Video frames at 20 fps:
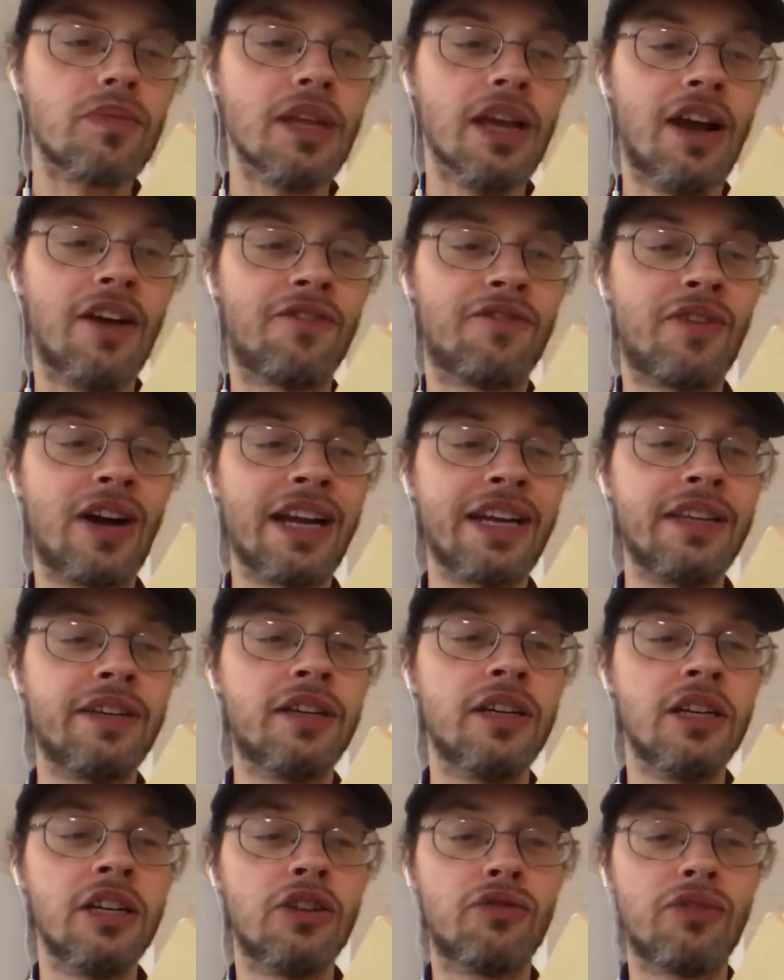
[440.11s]
a fine
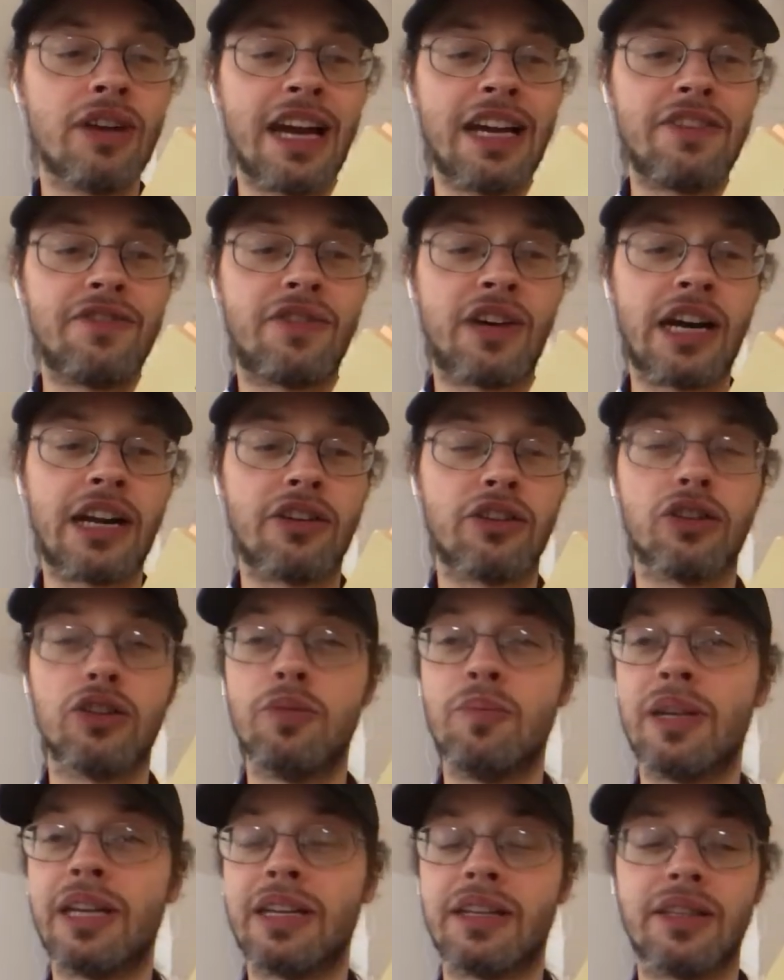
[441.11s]
red fire
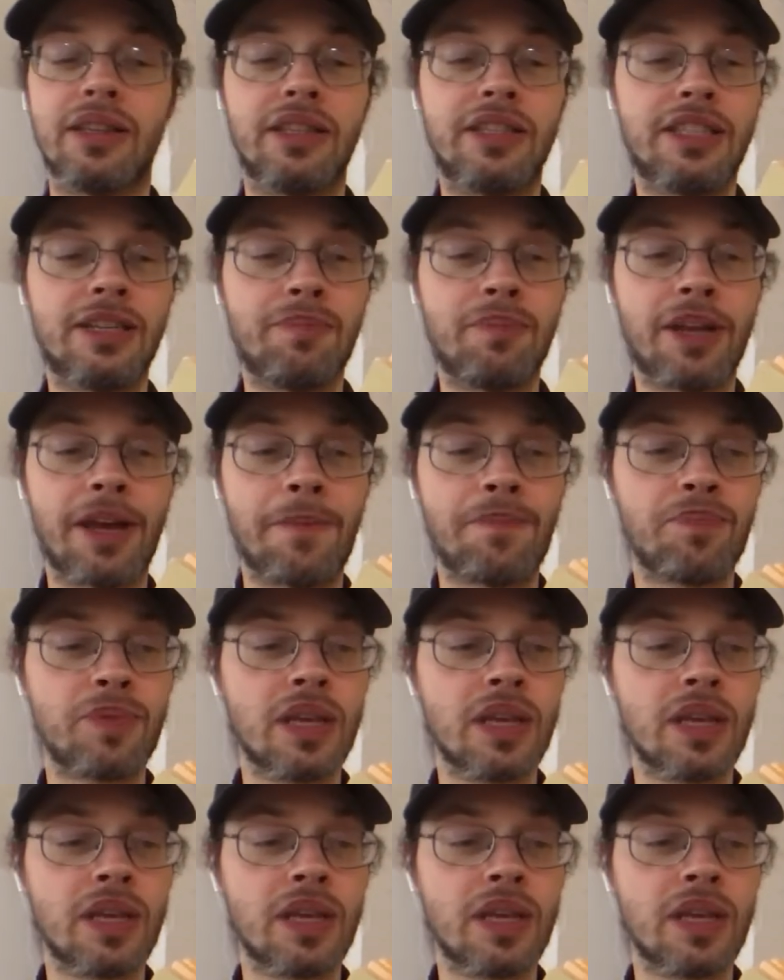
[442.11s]
illuminated the chimney.